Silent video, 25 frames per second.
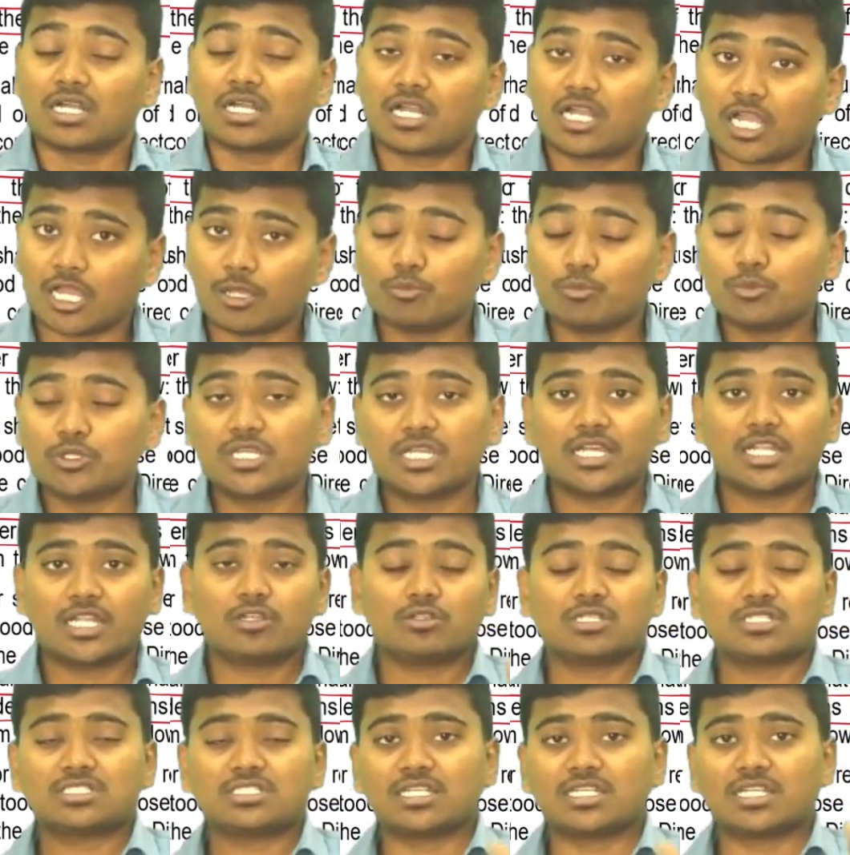communicate
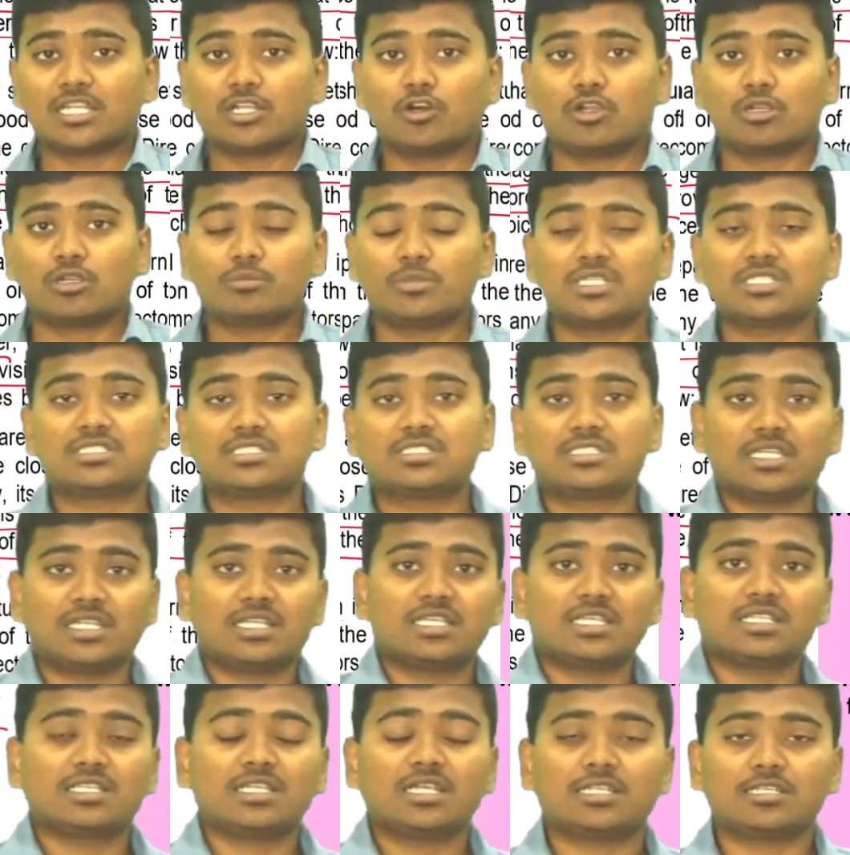to the central government
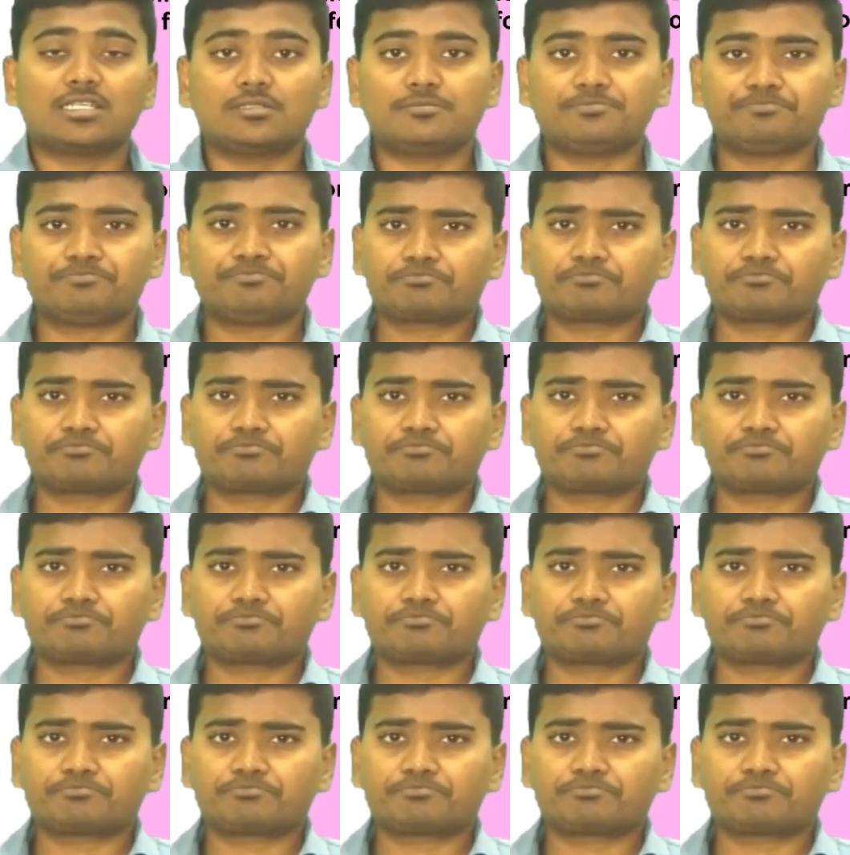stating that